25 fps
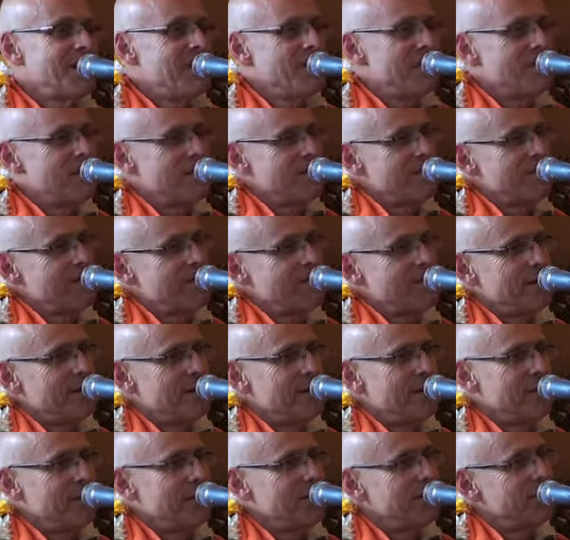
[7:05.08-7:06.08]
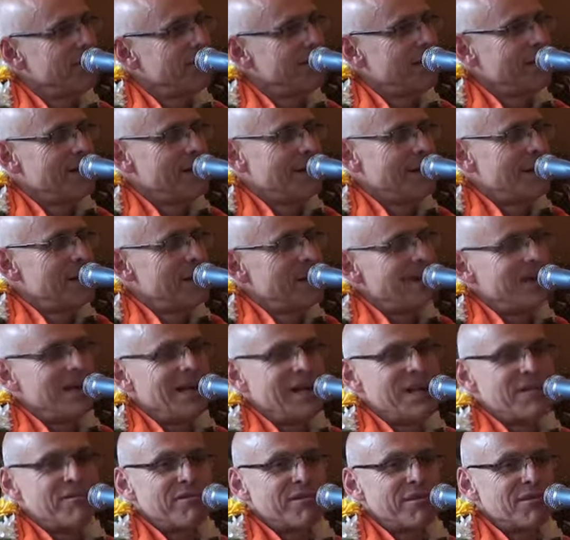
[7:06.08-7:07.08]
anywhere from
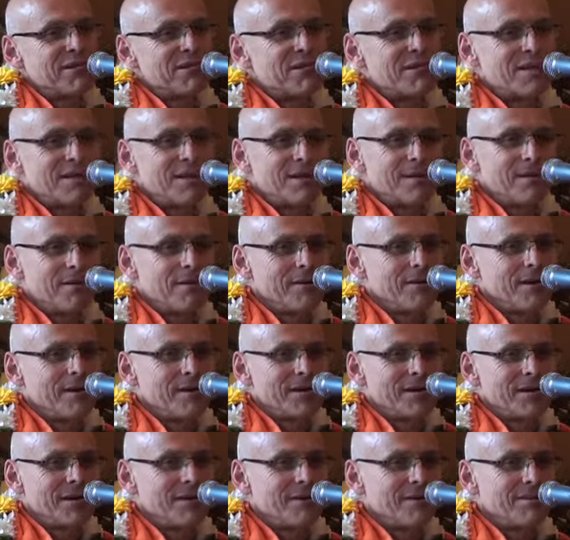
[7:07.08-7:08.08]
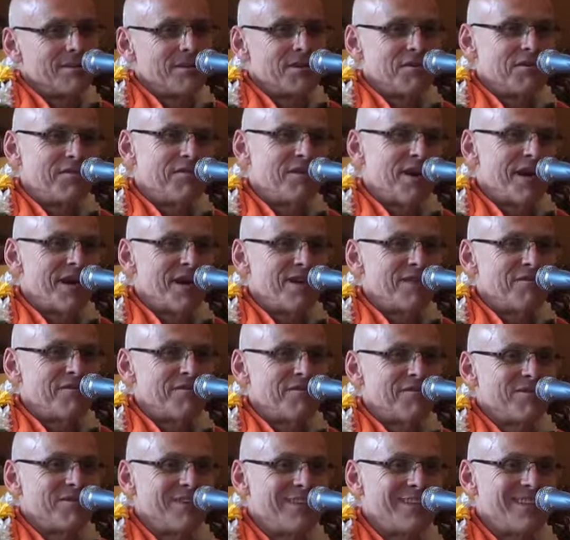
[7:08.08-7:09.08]
eleven till uh, till five.
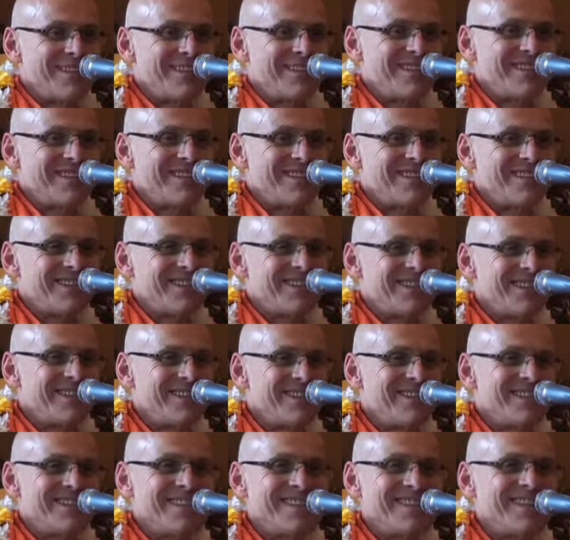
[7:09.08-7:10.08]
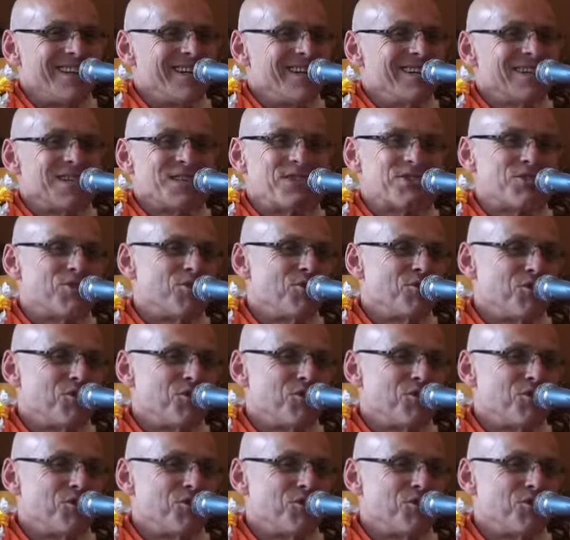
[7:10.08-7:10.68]
And that's